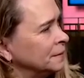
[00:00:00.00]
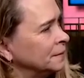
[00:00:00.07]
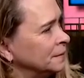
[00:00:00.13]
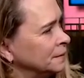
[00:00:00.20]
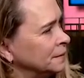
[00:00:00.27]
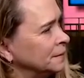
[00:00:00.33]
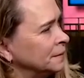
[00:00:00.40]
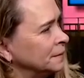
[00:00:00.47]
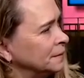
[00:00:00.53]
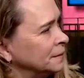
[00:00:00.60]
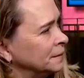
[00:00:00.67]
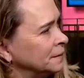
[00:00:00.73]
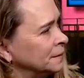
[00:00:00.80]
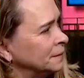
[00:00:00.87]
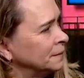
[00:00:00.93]

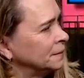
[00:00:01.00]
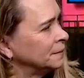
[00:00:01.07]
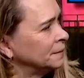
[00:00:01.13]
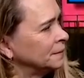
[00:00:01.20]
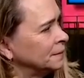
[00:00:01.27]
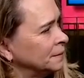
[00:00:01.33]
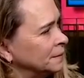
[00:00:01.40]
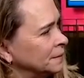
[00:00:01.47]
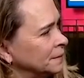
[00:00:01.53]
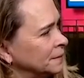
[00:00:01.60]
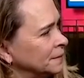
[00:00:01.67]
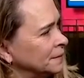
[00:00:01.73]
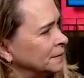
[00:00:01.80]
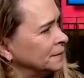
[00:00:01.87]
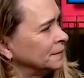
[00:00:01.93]

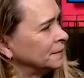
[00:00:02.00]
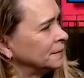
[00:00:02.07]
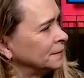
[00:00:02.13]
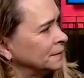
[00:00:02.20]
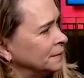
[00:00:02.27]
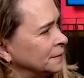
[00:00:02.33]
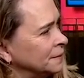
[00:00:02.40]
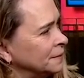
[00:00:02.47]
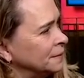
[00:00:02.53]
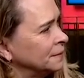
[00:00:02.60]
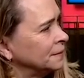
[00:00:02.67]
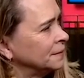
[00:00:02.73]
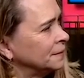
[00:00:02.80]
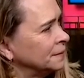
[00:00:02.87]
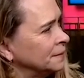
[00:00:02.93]

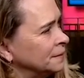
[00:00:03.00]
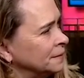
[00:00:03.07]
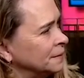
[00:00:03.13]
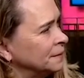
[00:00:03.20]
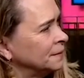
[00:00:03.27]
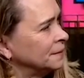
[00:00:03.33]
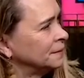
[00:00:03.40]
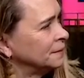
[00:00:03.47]
This person isn't speaking.